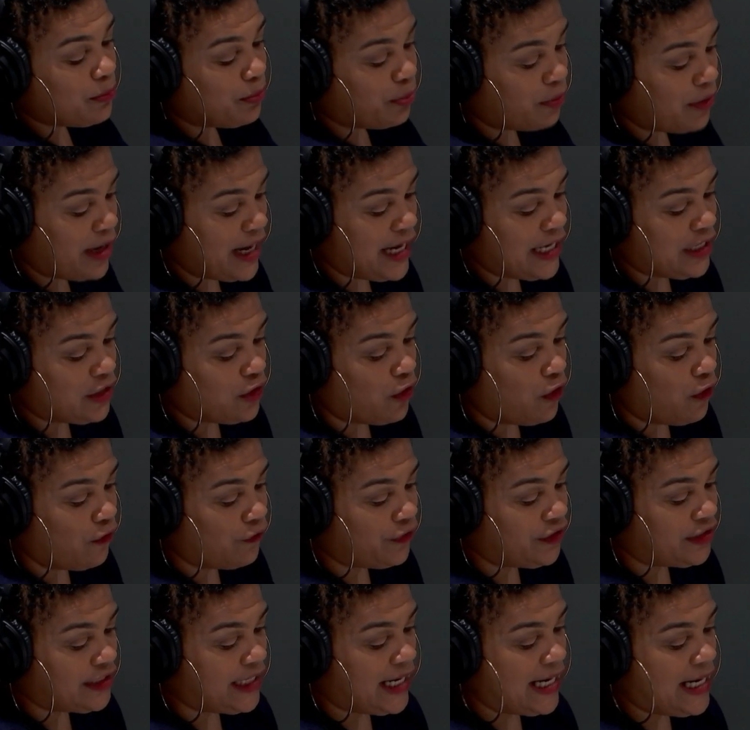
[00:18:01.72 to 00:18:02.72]
brain
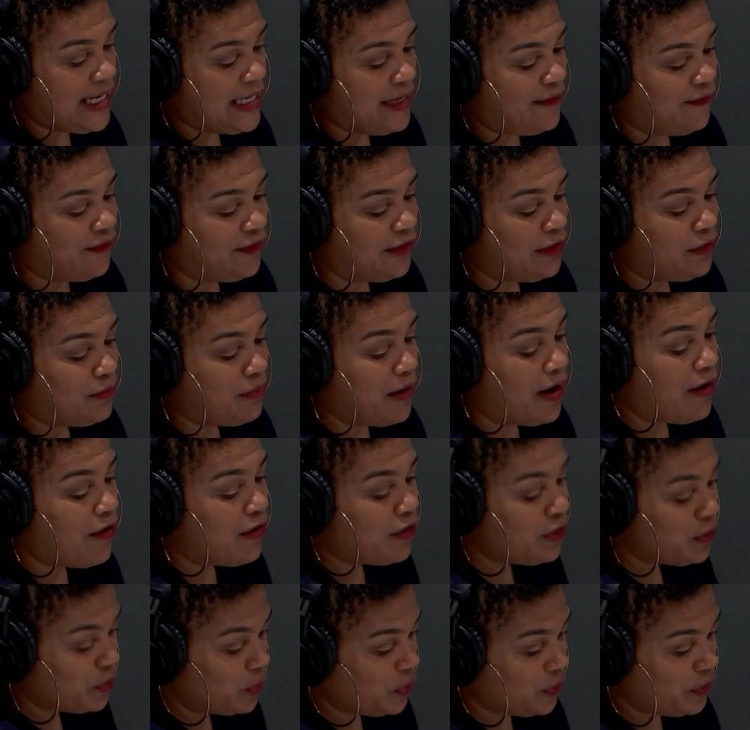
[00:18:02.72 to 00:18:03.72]
of the day. Lives in
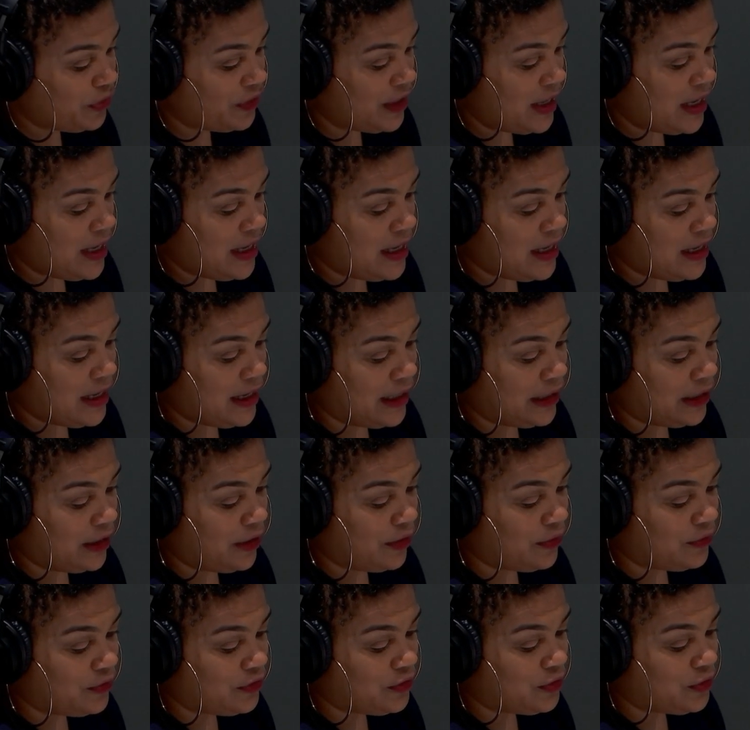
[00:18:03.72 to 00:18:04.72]
Para North and
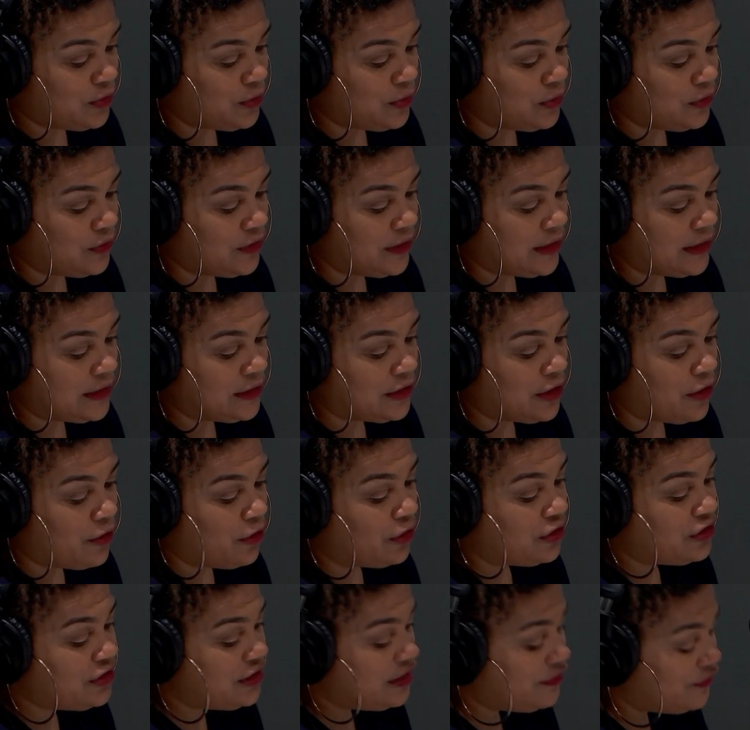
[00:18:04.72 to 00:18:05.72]
goes to the
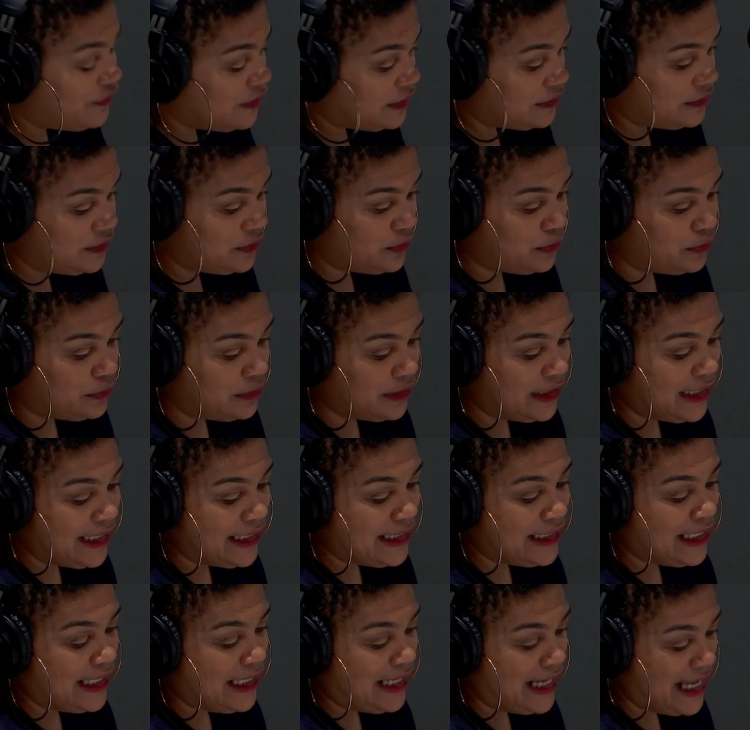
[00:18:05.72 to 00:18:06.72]
Darul Shifa School
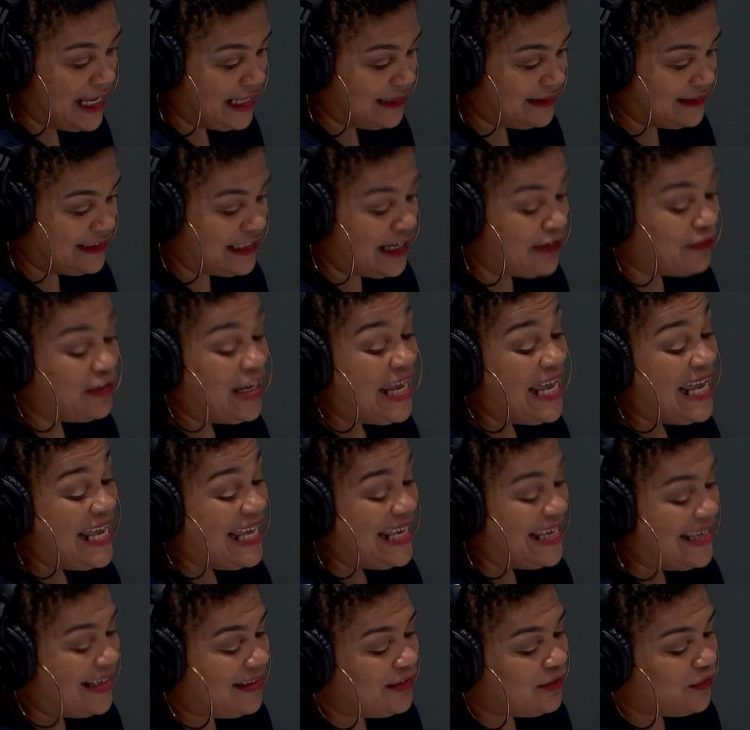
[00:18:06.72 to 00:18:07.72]
in Lansdowne.
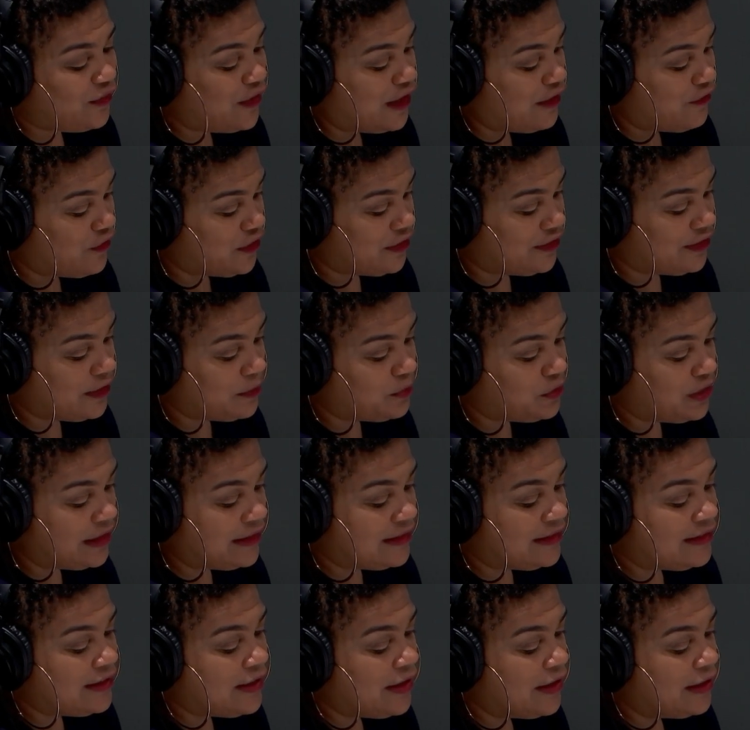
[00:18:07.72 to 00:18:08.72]
His favourite
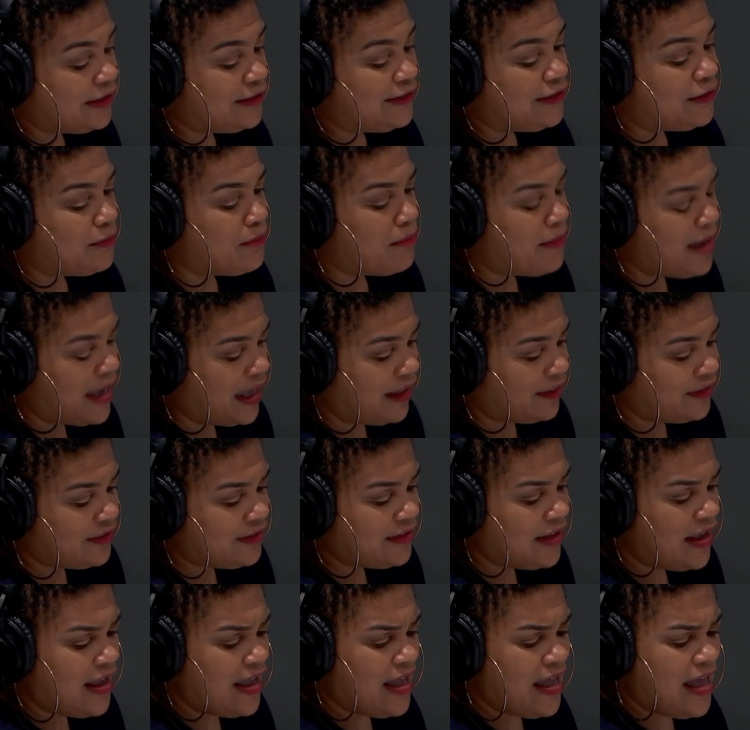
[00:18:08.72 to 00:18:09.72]
subject, science and
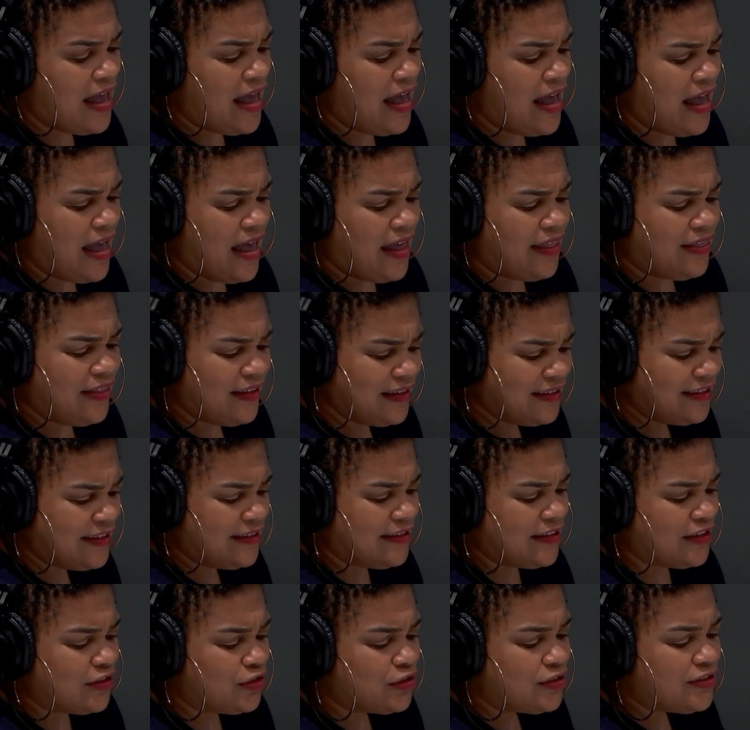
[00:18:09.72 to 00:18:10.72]
maths. This
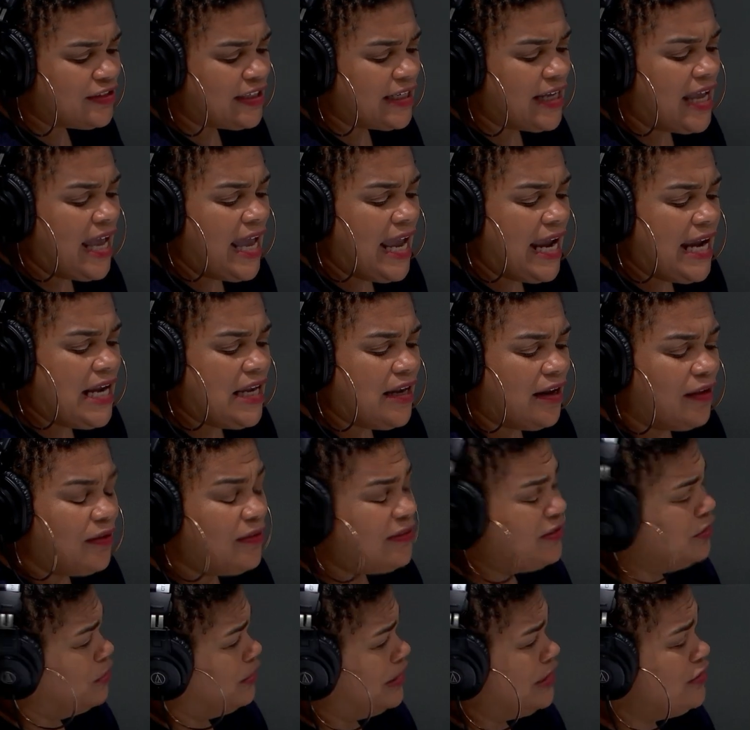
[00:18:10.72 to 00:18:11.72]
is interesting. He loves
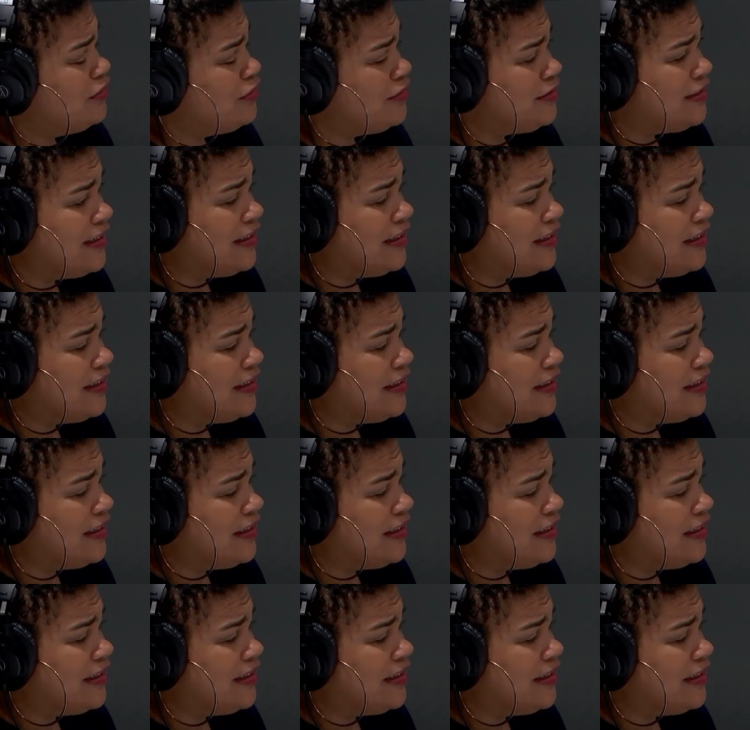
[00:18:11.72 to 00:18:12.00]
listening